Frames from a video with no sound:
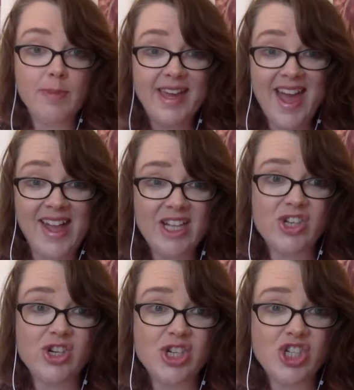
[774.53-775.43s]

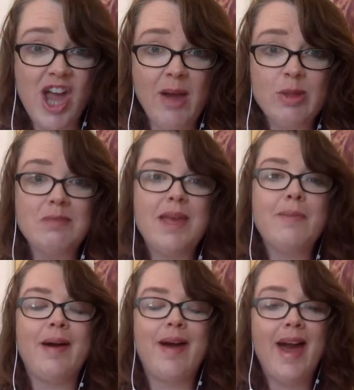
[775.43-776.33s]
calendar to chat with me
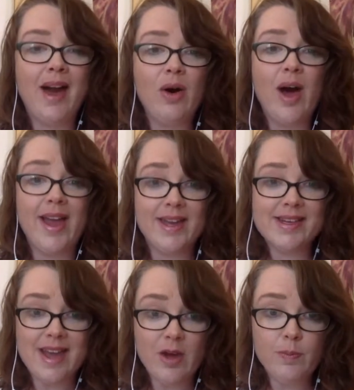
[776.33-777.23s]
about how I can
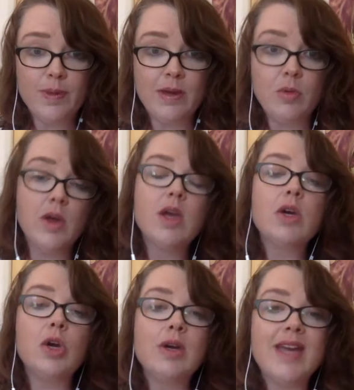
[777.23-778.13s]
help you
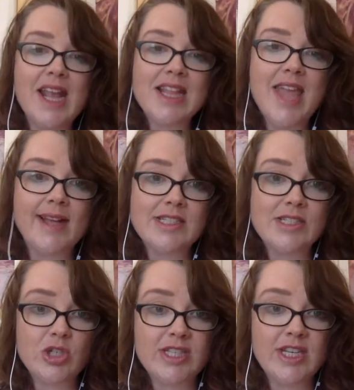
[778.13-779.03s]
create that
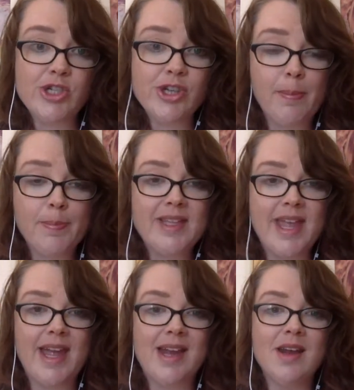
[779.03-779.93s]
strategic
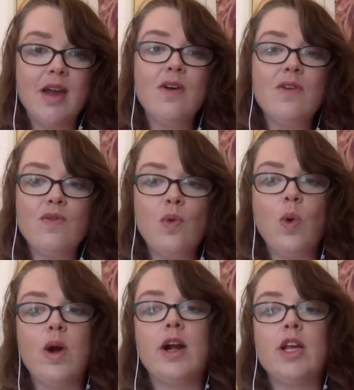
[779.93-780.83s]
plan
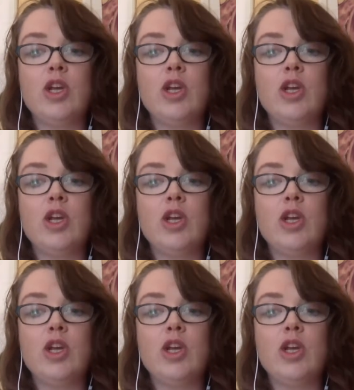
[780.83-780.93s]
for